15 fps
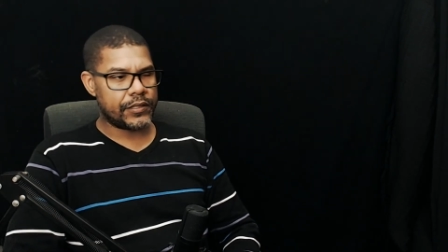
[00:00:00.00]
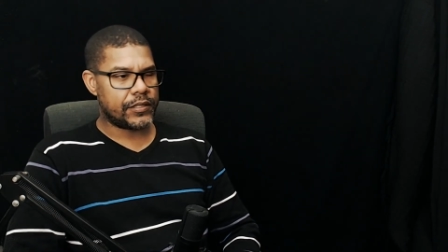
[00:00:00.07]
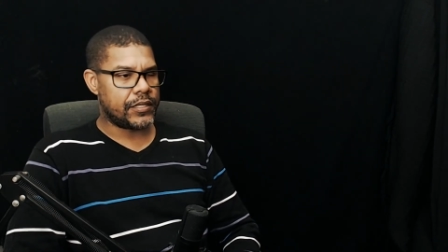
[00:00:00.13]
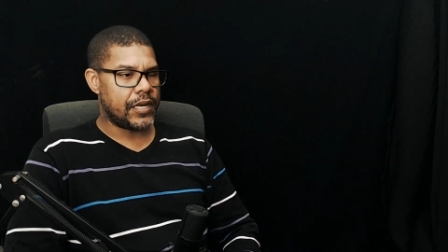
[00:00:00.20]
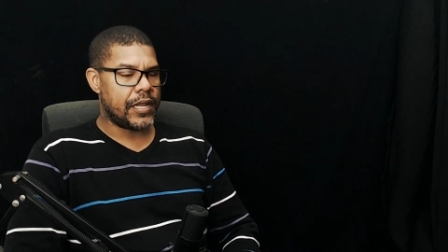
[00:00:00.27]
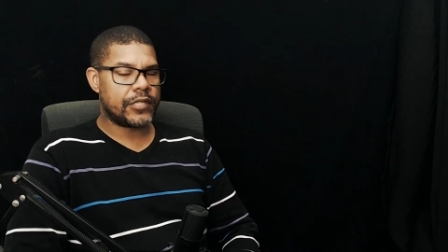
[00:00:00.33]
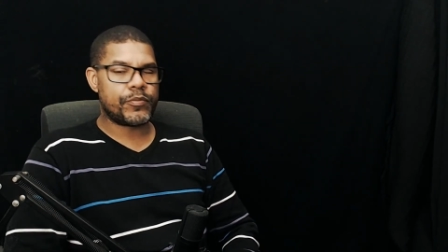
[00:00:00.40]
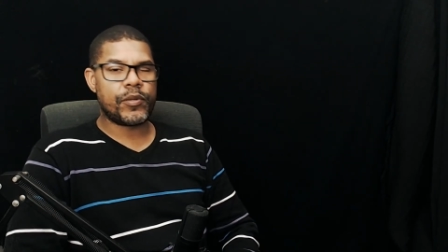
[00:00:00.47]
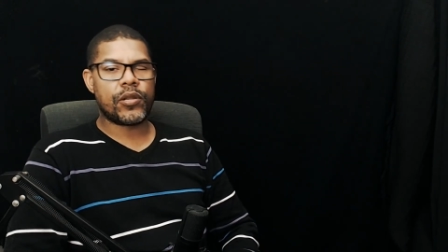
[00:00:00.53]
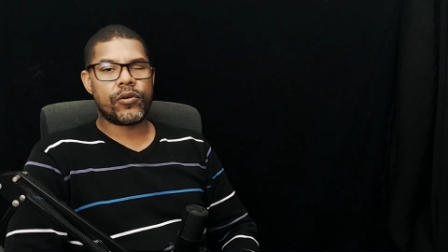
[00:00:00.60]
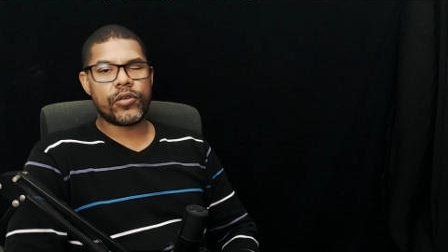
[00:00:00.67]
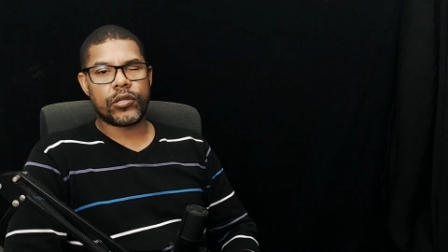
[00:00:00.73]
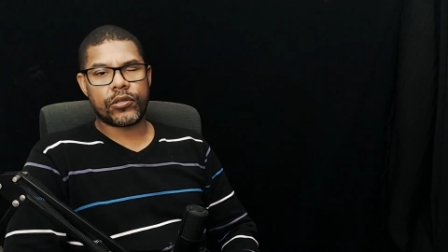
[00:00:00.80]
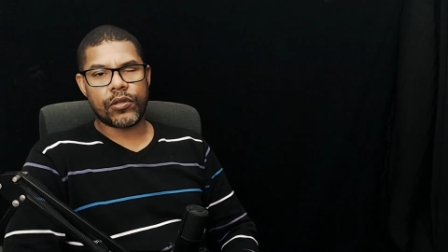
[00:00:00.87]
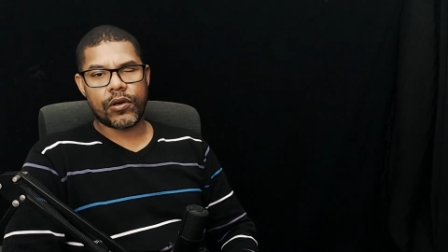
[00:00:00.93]
Let me know your
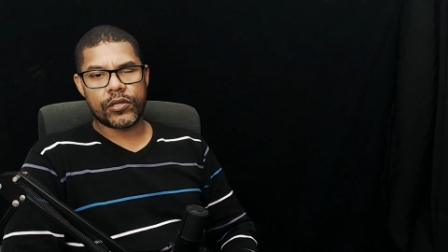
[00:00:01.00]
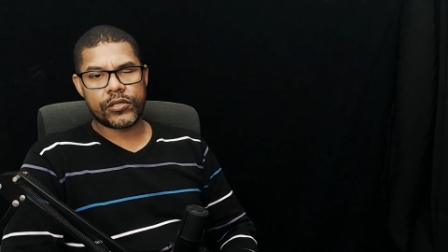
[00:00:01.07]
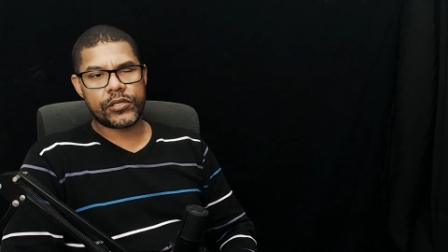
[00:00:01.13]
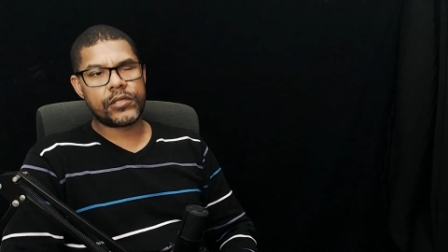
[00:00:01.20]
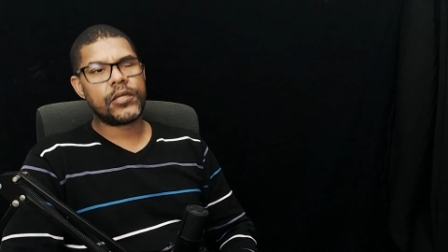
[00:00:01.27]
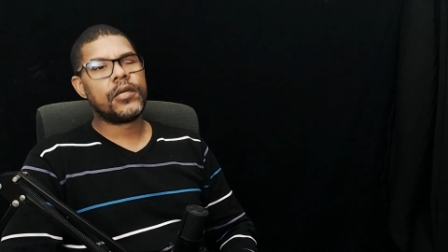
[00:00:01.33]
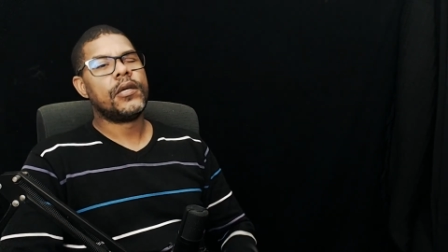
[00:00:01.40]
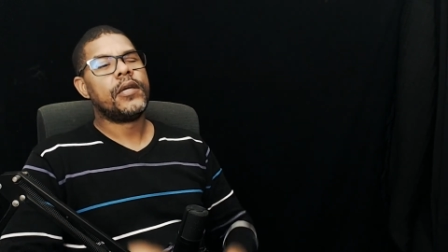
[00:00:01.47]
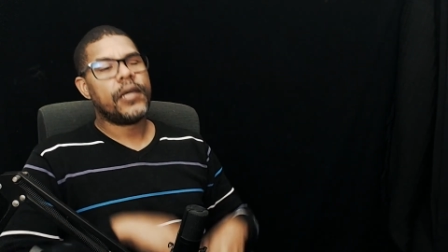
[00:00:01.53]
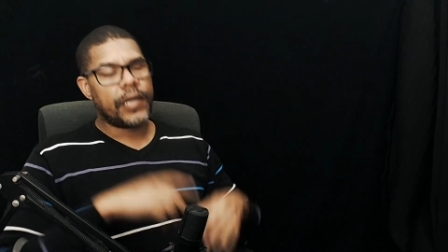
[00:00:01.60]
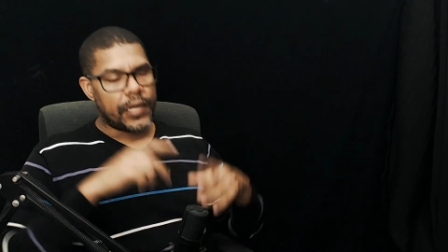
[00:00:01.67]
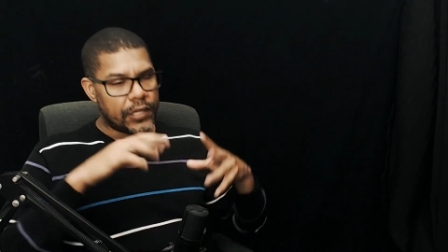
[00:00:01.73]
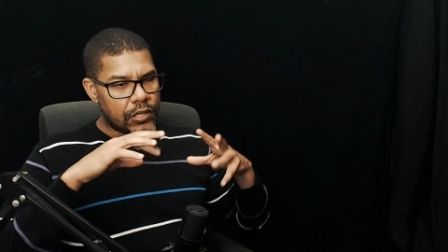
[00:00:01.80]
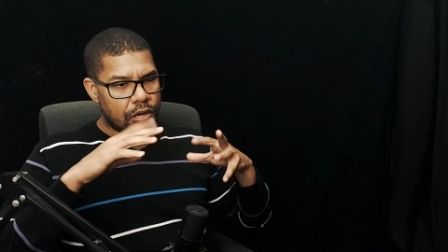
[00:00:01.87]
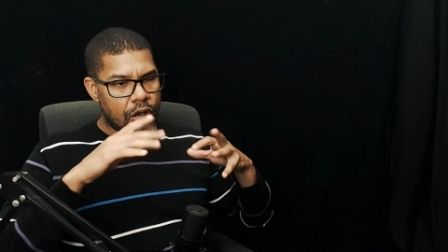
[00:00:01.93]
thoughts in
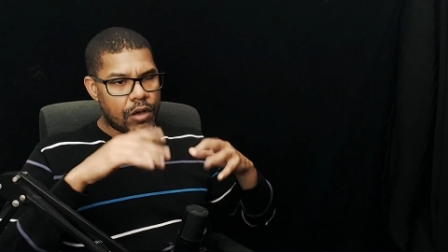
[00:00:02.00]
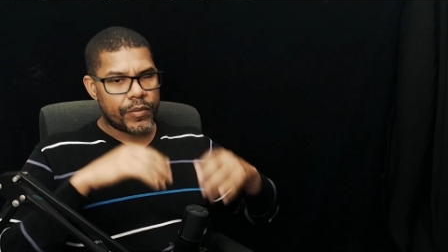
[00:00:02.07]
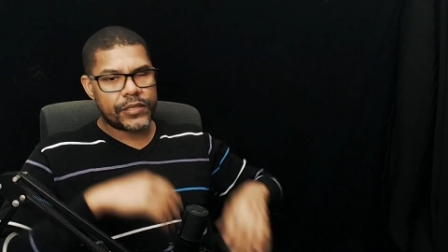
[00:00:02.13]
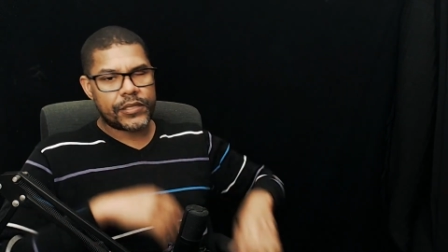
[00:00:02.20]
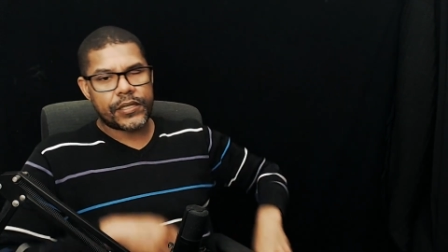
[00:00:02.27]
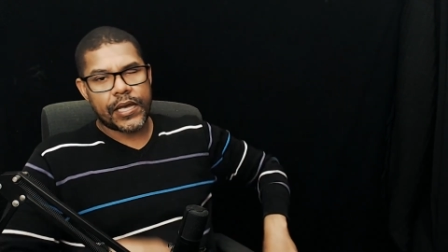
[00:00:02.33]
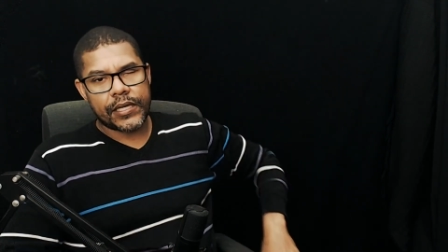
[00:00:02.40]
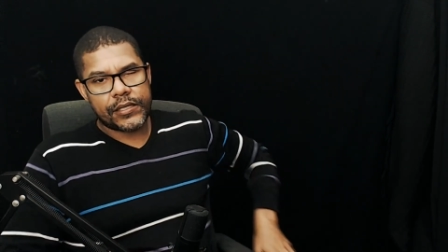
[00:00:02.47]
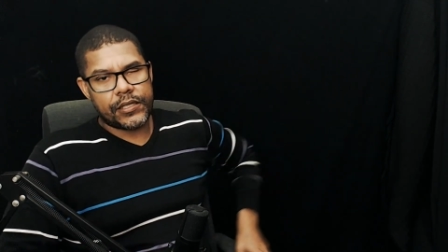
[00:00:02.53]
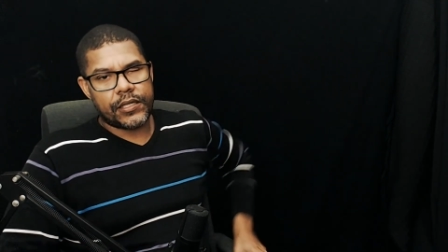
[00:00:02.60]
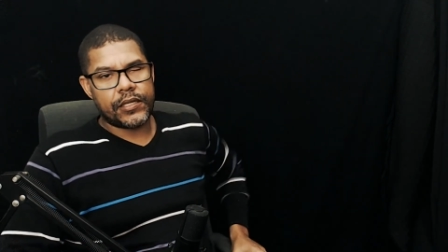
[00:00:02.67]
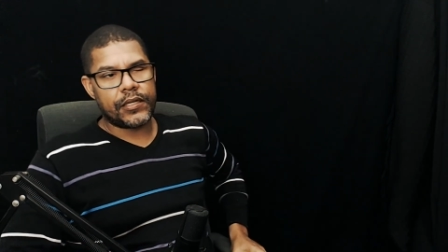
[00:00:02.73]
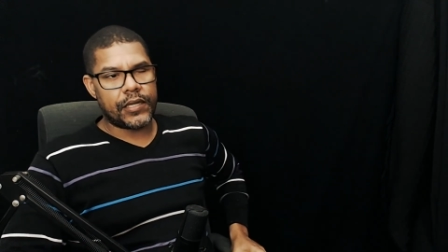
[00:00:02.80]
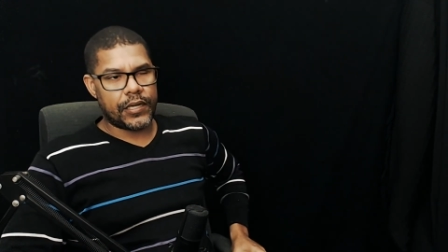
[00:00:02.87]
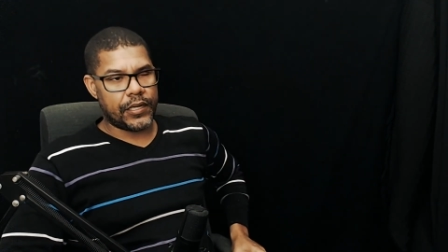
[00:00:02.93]
the comment
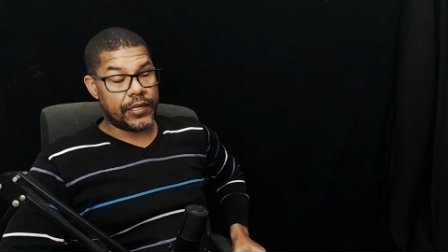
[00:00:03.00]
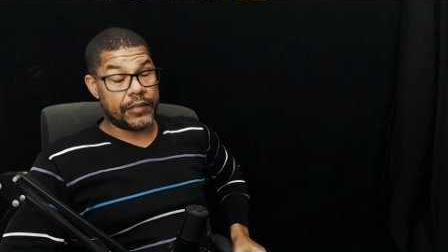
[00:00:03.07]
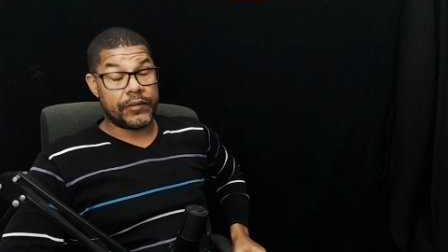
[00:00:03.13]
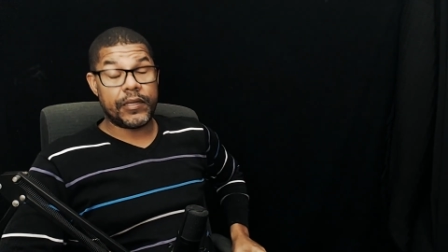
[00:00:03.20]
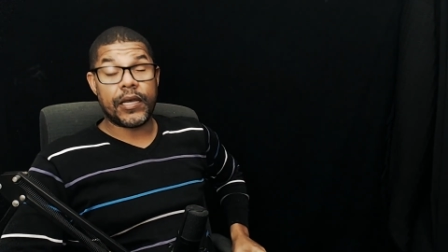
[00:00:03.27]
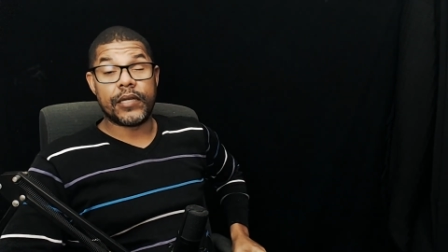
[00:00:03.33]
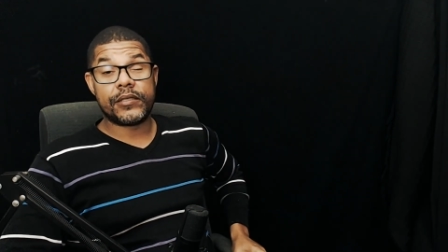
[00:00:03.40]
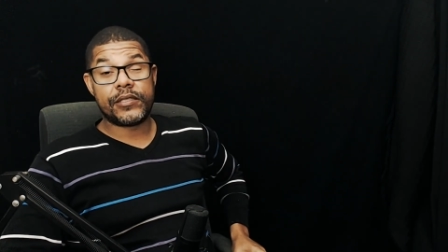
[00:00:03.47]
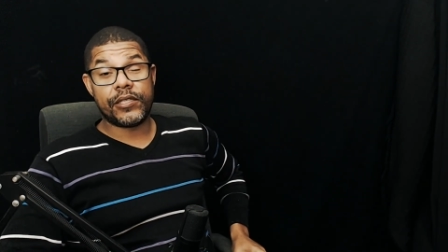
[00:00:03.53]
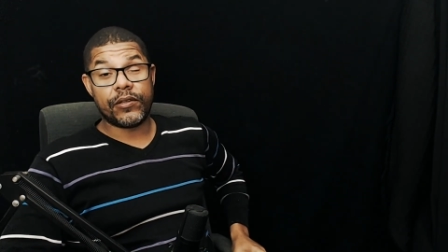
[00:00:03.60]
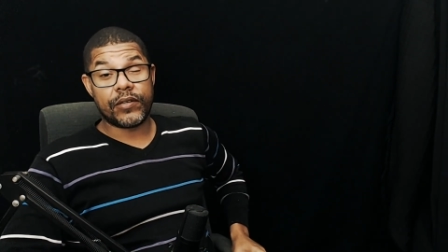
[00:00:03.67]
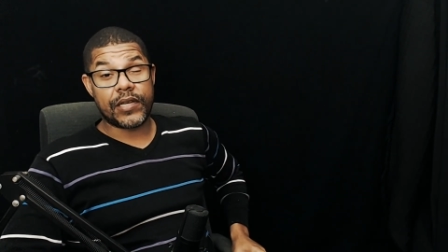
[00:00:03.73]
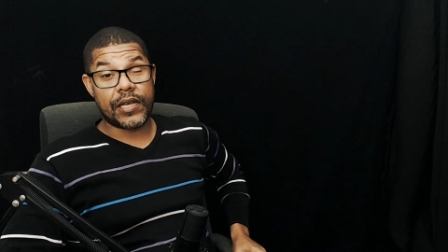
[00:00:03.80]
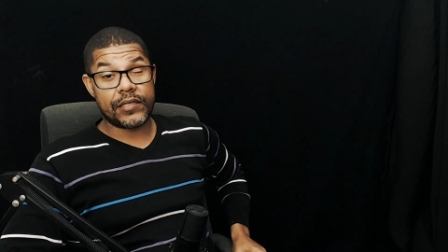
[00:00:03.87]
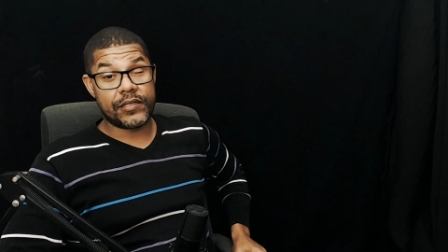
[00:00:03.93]
section. And yeah, see you
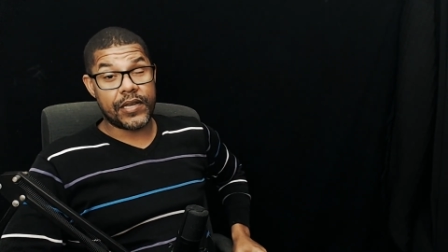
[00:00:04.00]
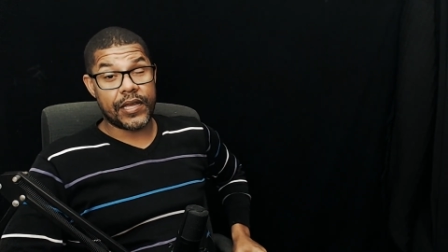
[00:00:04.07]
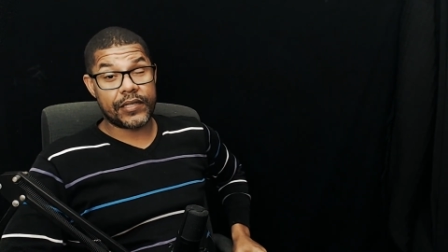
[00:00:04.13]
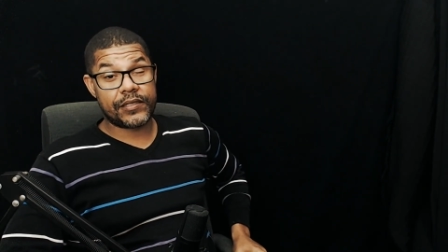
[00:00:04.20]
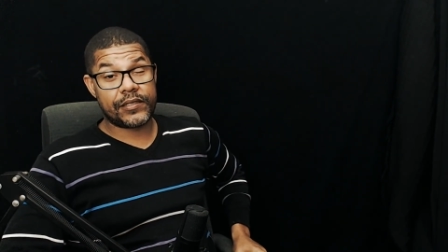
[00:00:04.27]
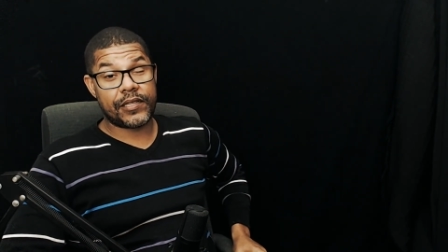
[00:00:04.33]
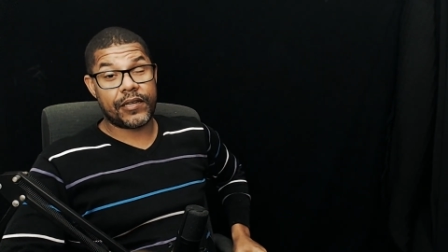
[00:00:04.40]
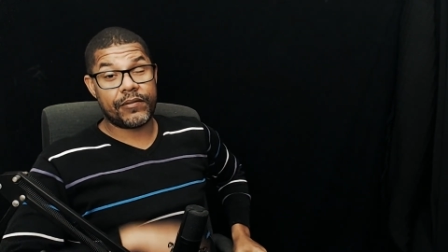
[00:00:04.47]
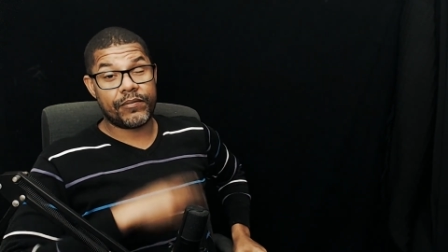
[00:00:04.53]
guys next time.